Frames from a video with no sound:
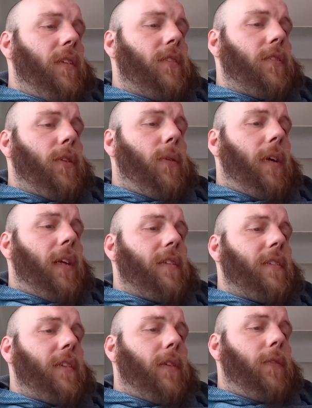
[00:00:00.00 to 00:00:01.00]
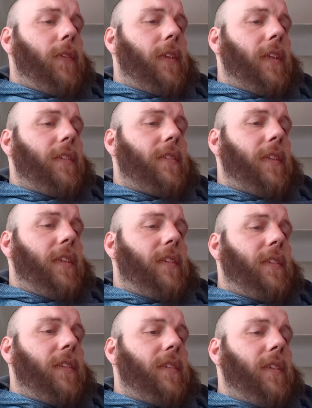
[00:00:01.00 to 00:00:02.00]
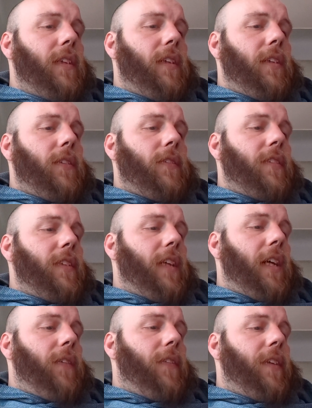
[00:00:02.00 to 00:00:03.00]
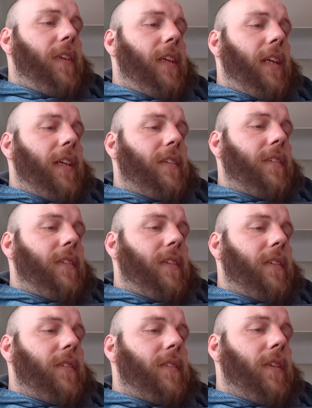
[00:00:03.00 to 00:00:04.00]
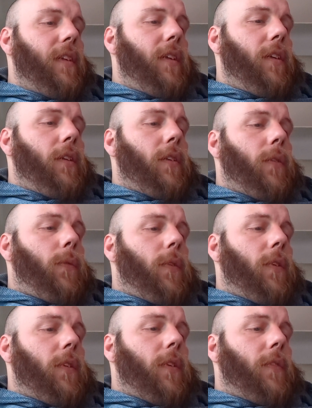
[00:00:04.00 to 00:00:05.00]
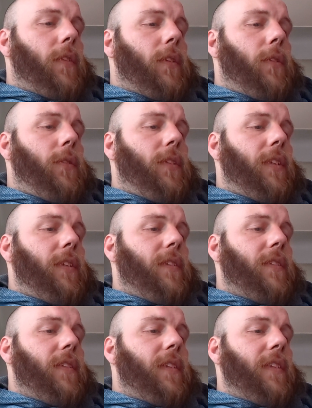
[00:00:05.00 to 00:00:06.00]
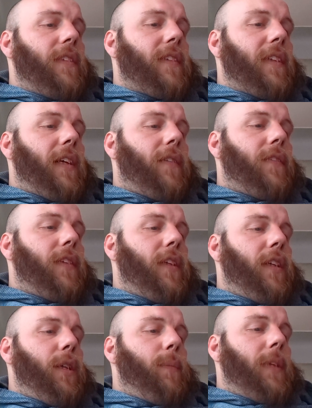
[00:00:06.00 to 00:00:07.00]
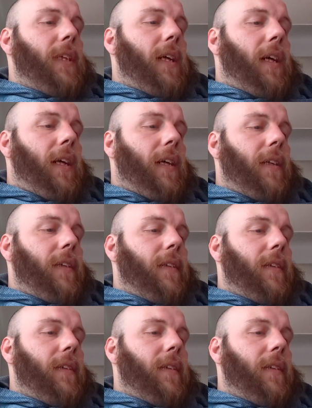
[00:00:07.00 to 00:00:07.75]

so on self-realization, you see everything as it is. The world of illusions is left behind.